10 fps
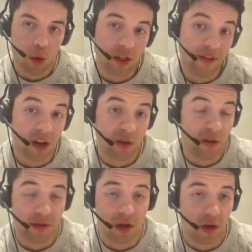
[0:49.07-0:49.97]
which I've held
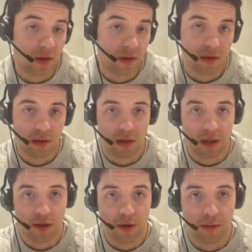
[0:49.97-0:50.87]
over the last
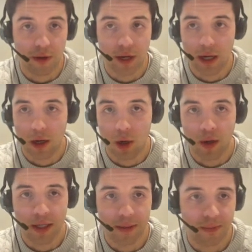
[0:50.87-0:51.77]
2 or 3
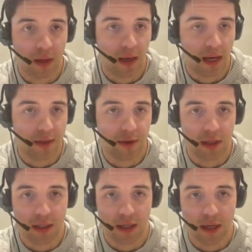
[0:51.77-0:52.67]
weeks, as you
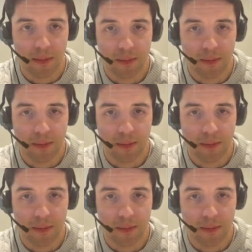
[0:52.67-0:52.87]
can see here.